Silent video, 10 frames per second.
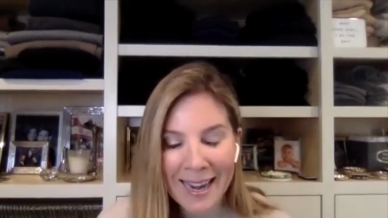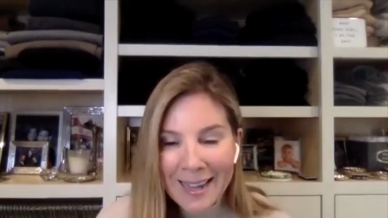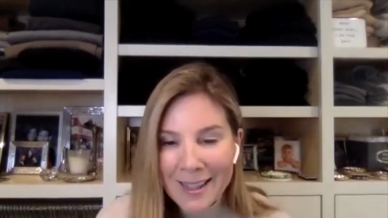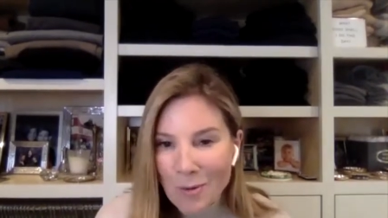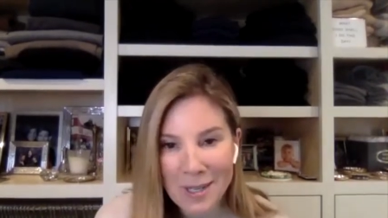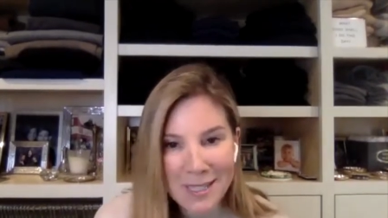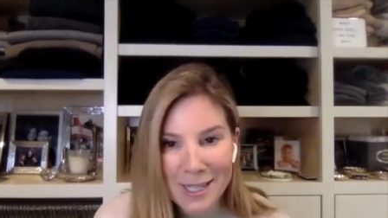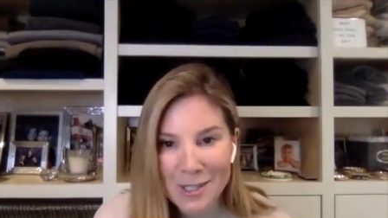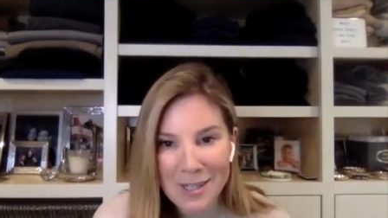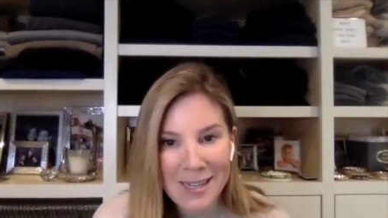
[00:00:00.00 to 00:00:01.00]
and the
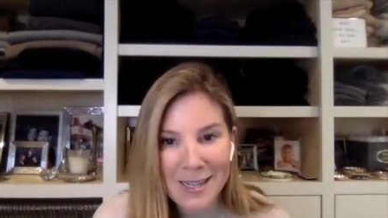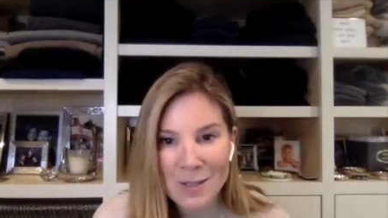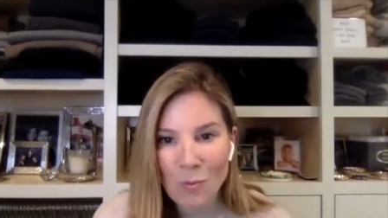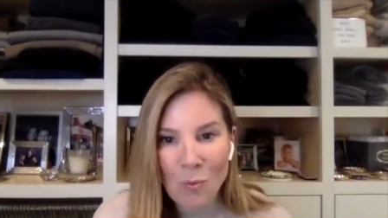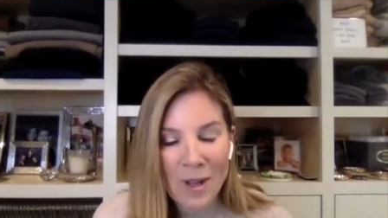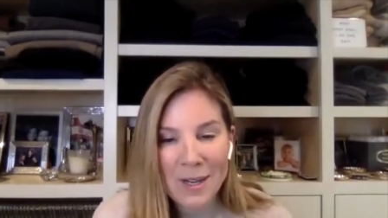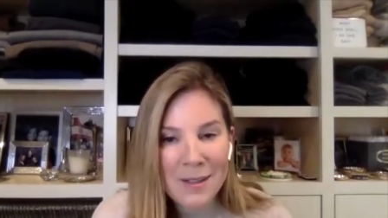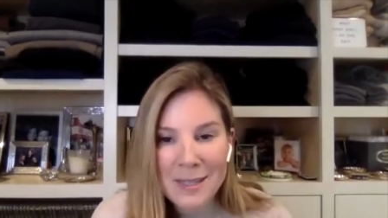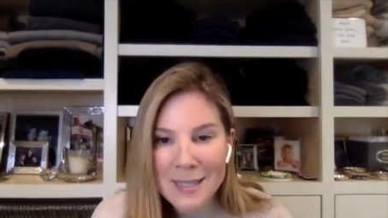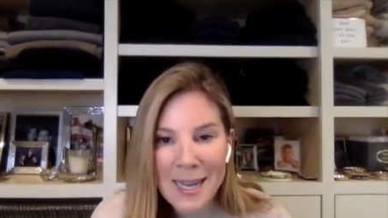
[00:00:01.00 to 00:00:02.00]
organization is one
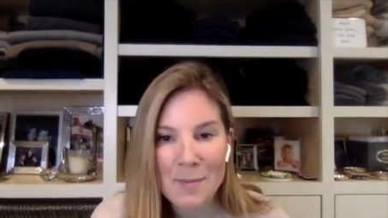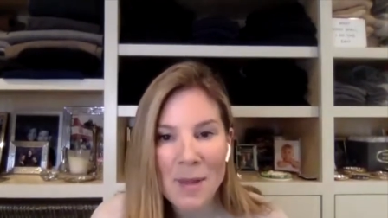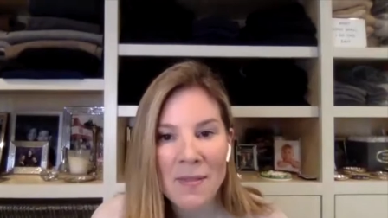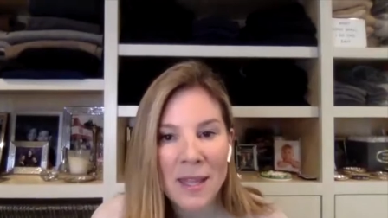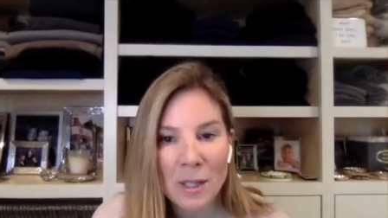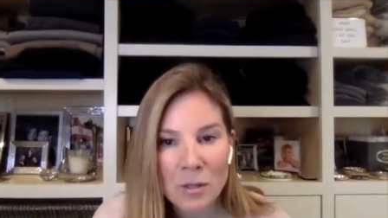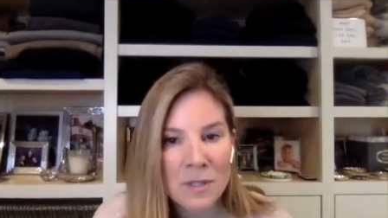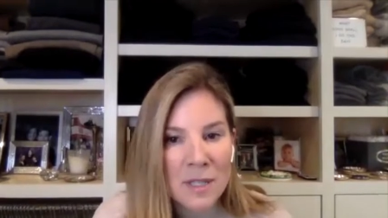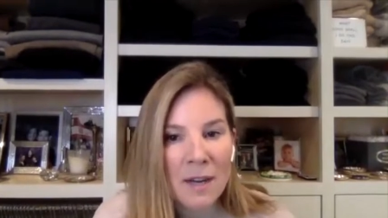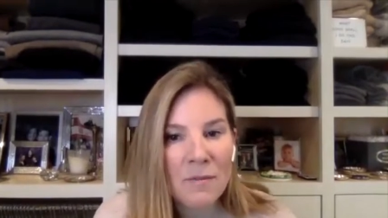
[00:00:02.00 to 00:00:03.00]
and the same, and they
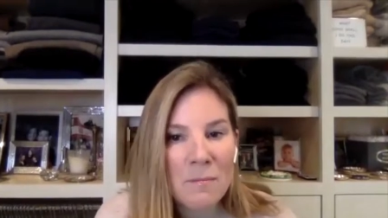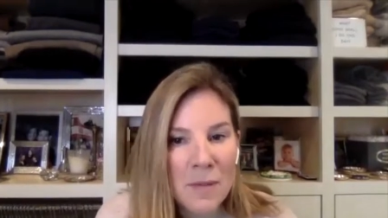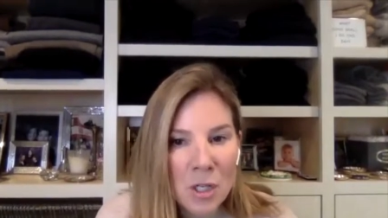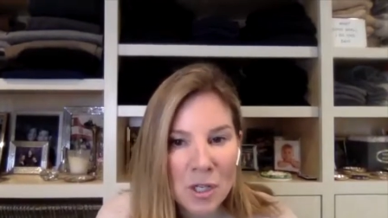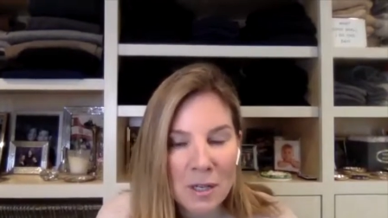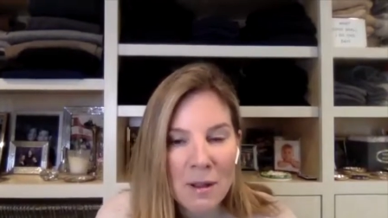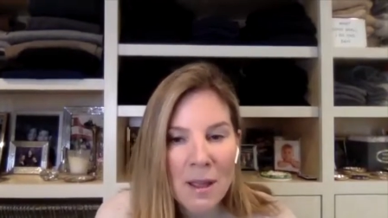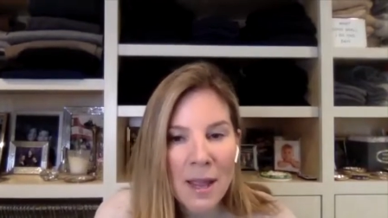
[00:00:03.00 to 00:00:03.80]
lose sight of the mission.